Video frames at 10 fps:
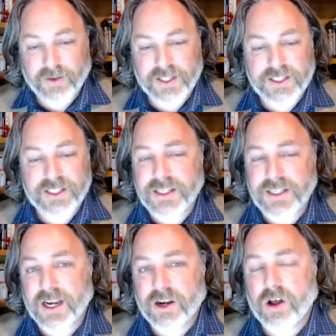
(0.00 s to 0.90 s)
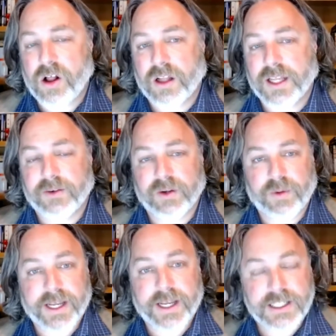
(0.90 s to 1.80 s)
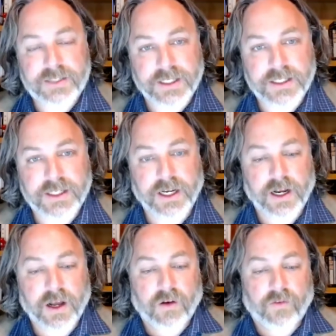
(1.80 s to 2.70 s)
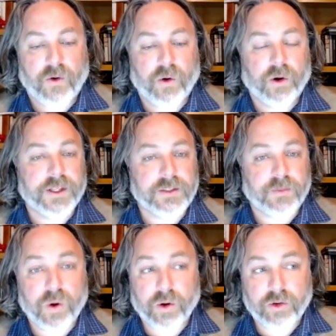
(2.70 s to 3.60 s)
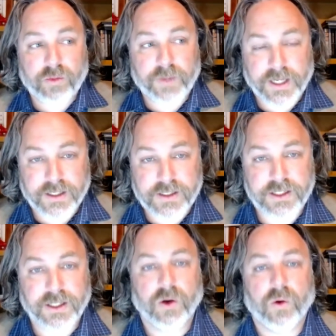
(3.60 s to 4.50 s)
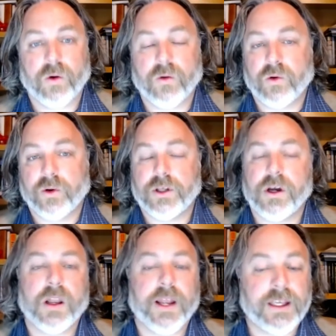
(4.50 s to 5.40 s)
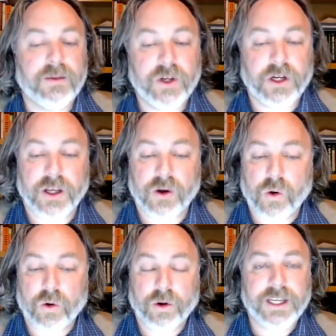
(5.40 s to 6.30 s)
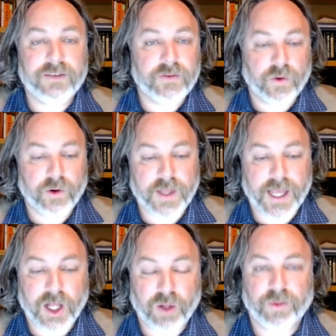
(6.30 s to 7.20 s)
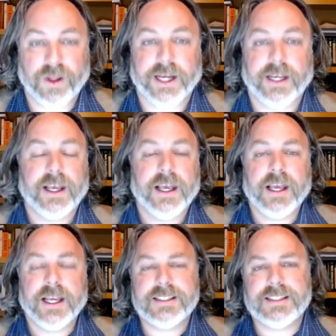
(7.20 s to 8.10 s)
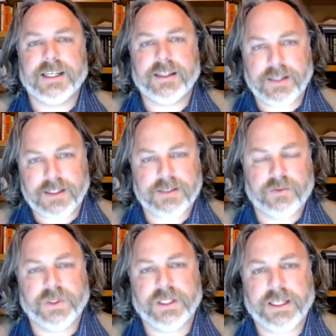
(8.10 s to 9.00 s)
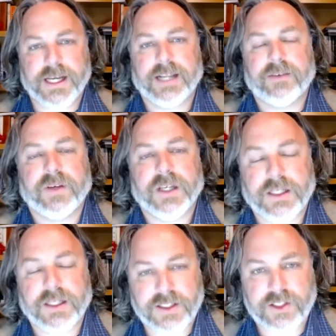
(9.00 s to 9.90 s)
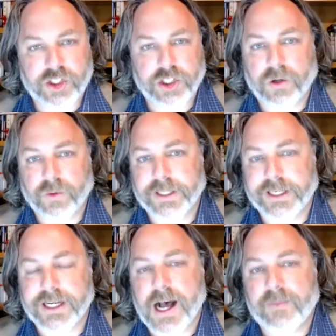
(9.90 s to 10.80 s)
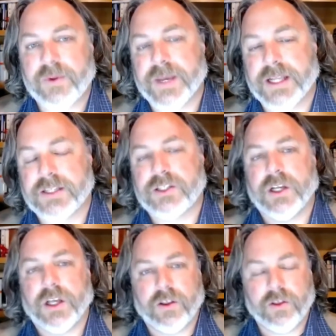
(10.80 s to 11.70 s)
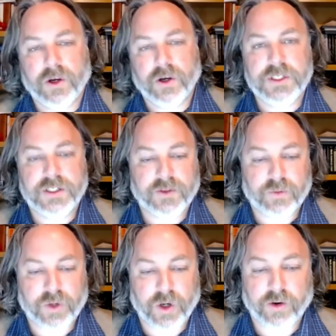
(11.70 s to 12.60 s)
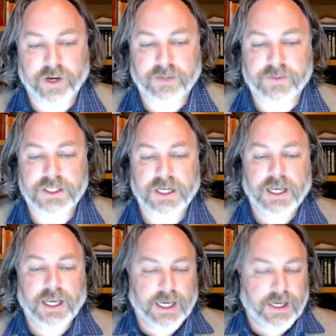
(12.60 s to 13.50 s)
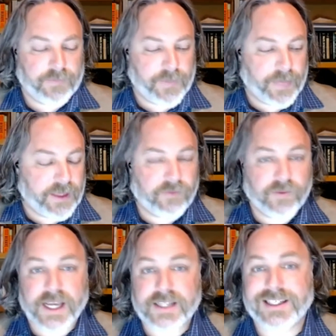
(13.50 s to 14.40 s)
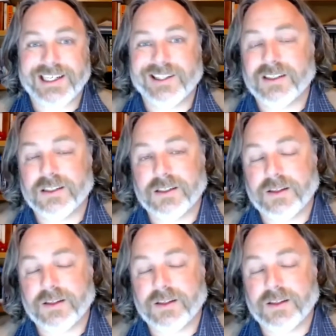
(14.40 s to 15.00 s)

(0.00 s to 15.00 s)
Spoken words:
This is not at all a replacement for the support group meetings or for the online community or even for the helpline. Instead, this show really complements those different programs. The guests here,